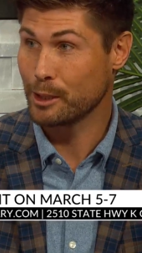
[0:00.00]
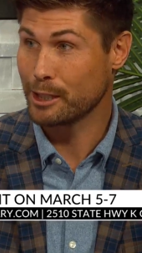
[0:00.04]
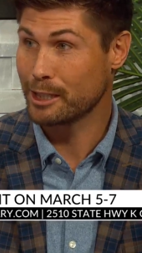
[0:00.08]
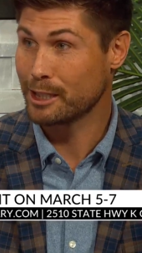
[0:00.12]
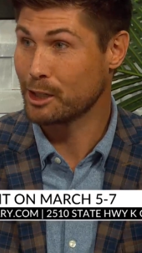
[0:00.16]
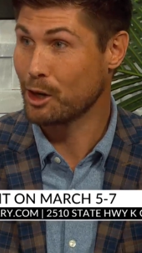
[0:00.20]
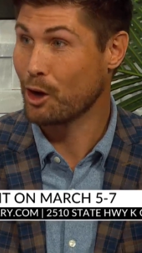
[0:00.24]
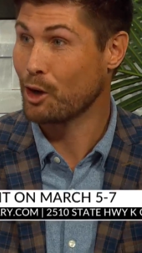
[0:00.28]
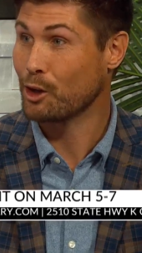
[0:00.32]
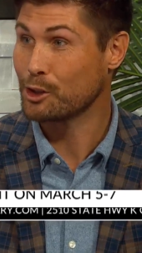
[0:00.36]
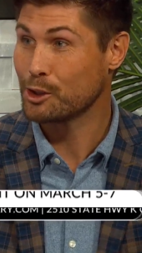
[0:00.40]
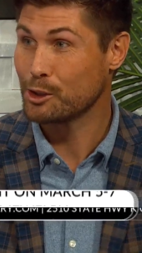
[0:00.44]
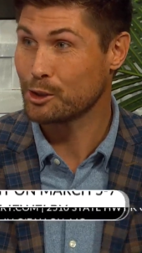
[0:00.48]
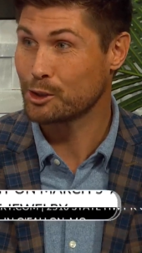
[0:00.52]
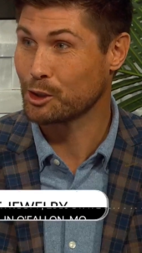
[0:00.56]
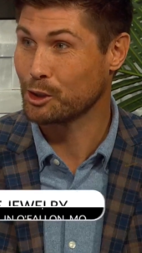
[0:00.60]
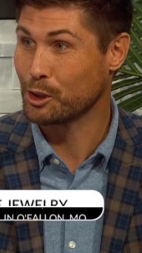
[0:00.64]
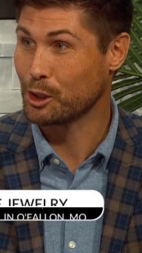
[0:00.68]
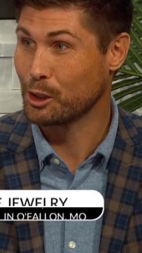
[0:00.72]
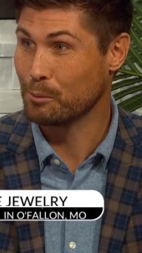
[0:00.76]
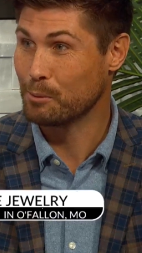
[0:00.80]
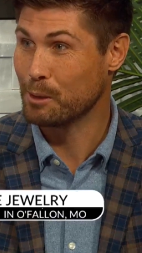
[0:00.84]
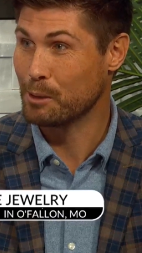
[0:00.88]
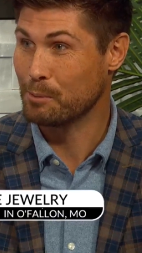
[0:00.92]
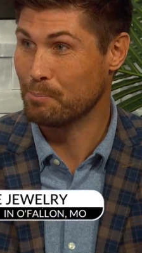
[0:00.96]
We could all use a
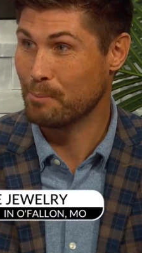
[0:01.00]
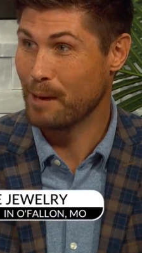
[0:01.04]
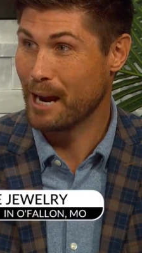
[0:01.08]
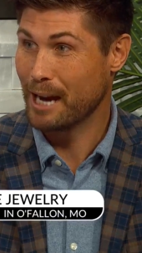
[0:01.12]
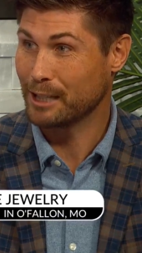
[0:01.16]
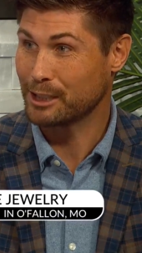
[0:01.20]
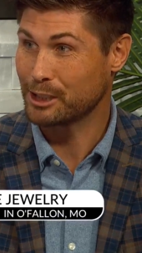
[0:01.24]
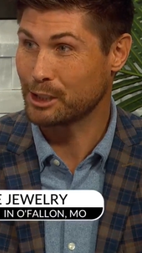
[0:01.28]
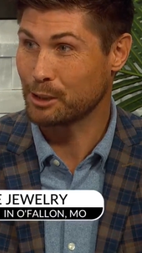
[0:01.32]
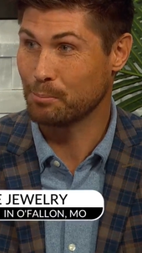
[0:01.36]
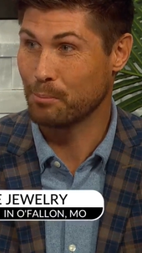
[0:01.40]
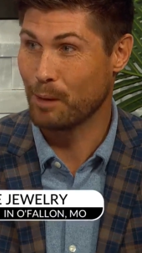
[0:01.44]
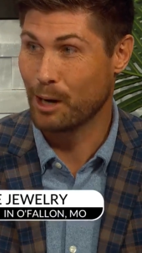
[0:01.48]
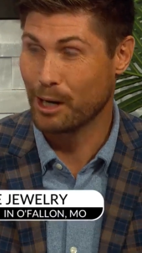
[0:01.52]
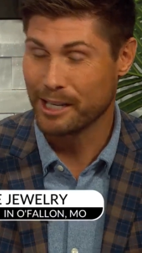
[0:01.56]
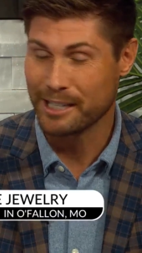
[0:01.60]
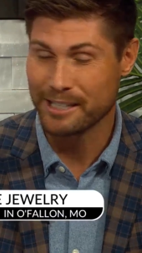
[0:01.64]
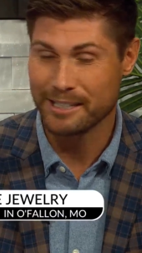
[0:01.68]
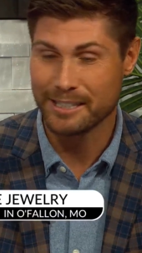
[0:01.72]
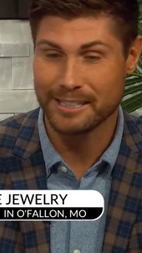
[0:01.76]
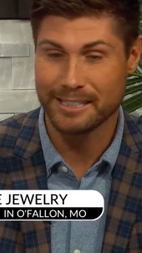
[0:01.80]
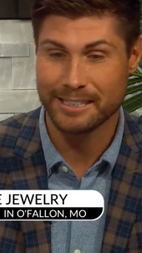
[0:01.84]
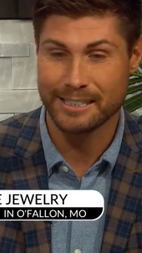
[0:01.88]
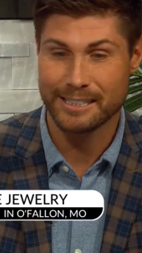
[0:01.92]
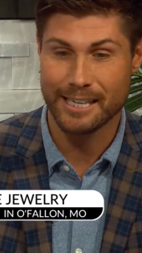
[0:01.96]
little bit of extra
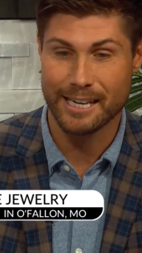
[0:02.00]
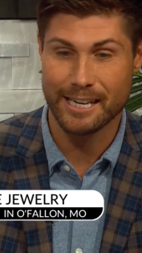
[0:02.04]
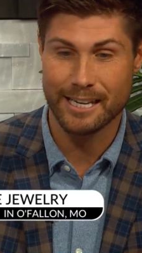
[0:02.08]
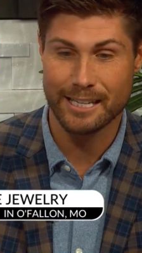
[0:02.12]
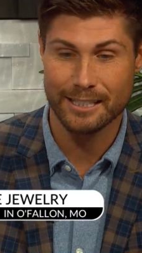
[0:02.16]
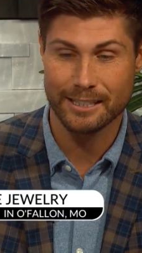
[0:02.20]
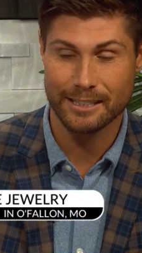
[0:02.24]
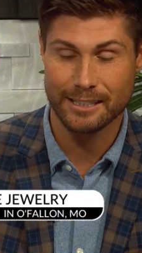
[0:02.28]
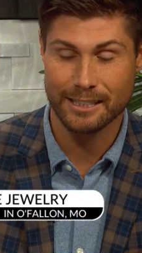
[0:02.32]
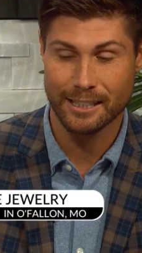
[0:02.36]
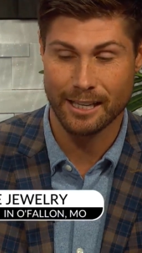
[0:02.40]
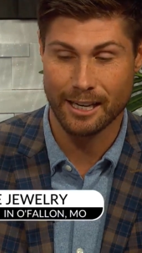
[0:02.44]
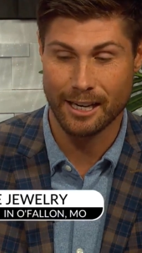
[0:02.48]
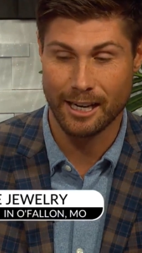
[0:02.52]
money these days.